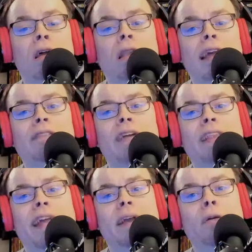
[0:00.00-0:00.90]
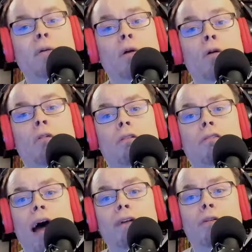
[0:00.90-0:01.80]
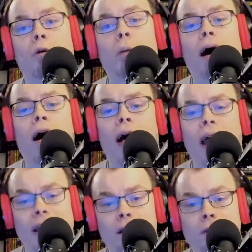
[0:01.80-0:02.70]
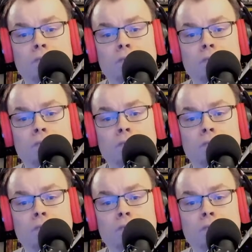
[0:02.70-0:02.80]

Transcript: leaving the Revival behind.